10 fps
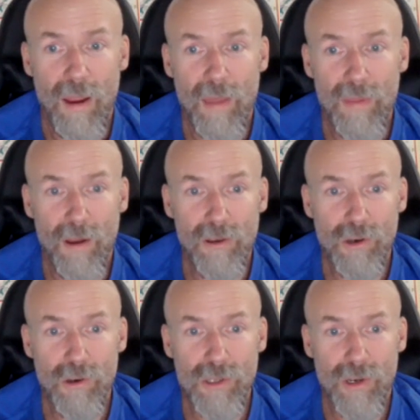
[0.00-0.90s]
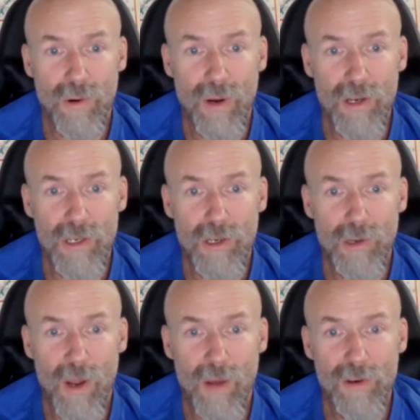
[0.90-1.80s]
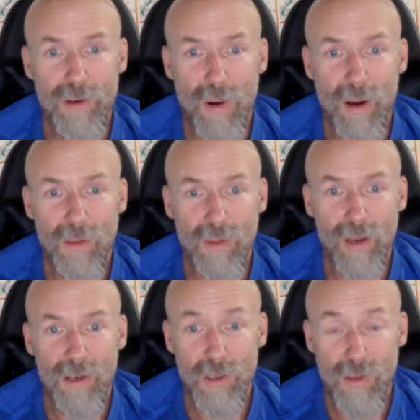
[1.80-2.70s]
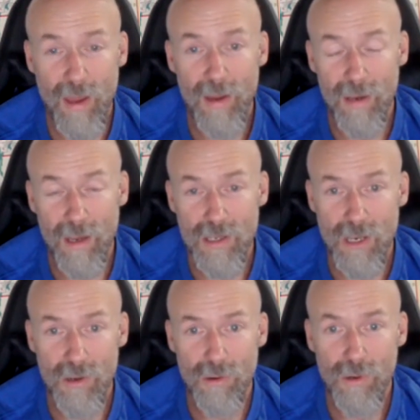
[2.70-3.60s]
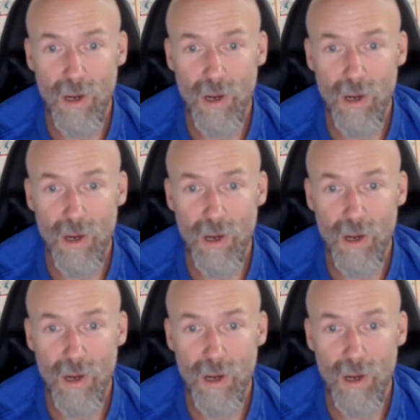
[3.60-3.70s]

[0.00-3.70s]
And he also goes on to write, "Do you have a direct link to that?" Yes, I do.